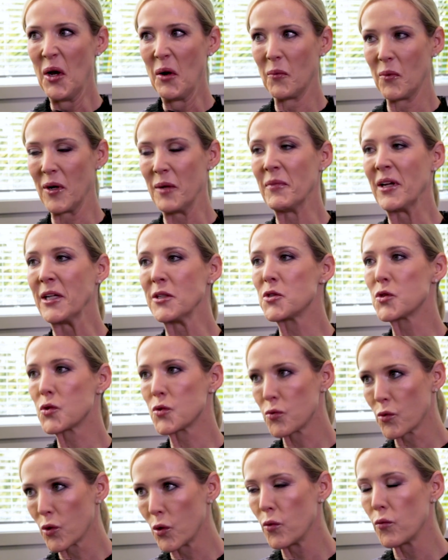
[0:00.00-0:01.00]
we mean
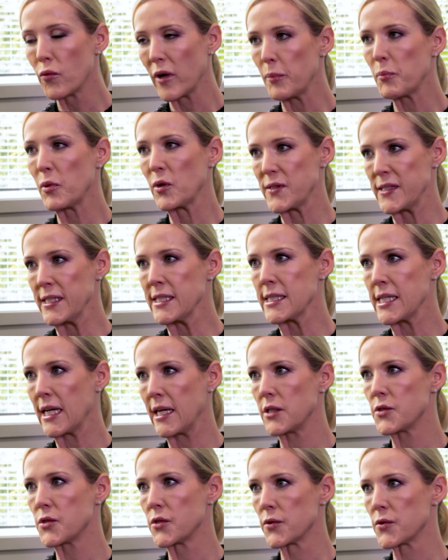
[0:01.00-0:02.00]
true
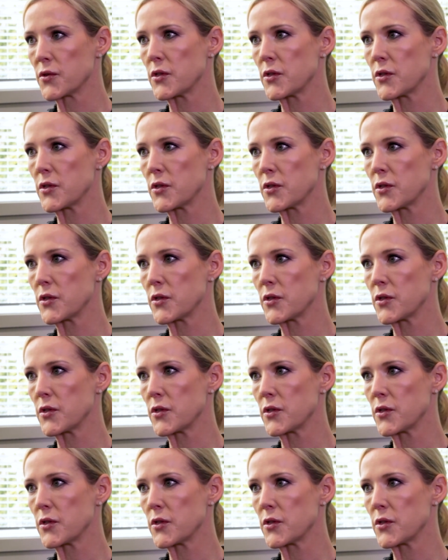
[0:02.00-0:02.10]
representation.